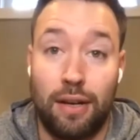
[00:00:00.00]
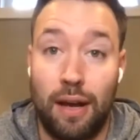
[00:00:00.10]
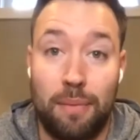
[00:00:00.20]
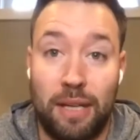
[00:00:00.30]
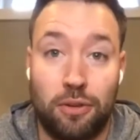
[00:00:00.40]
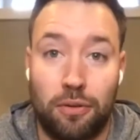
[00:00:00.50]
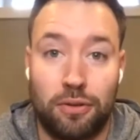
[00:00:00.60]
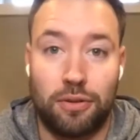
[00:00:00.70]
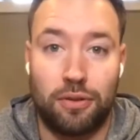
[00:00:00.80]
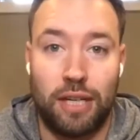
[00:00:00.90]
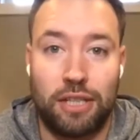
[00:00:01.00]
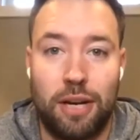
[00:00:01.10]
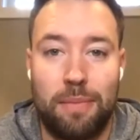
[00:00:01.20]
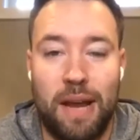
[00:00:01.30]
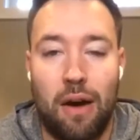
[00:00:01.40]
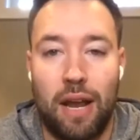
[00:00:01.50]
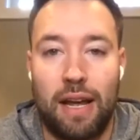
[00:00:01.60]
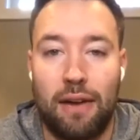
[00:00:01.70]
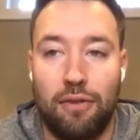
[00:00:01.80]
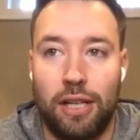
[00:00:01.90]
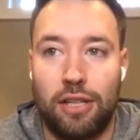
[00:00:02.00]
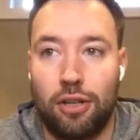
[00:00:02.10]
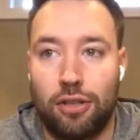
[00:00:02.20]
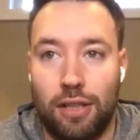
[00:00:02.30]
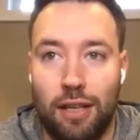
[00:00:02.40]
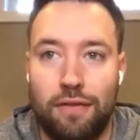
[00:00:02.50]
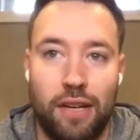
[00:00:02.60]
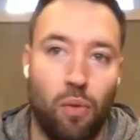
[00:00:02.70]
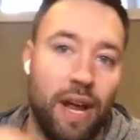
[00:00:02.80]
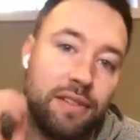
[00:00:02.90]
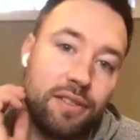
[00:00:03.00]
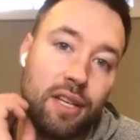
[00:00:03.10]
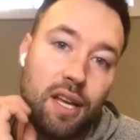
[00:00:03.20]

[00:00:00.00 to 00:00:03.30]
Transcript: That my shoulder's great shape now, and I really took to lifting weights